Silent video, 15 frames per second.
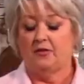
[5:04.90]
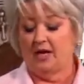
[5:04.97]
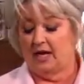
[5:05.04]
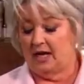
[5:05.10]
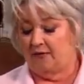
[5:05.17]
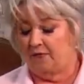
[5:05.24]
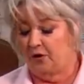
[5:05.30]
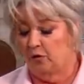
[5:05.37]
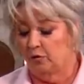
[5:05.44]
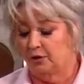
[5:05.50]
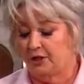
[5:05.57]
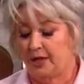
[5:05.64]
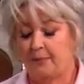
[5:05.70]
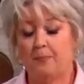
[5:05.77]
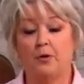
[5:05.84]
that if you'll
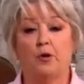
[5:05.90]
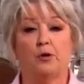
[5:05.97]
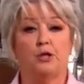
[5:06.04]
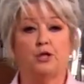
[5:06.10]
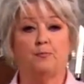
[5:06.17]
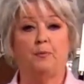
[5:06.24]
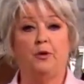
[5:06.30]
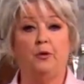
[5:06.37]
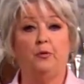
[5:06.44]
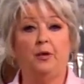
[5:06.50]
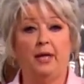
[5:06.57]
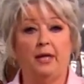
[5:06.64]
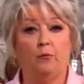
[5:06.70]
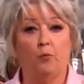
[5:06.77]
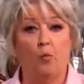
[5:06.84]
dip your
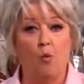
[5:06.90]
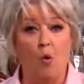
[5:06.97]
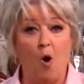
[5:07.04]
spoon in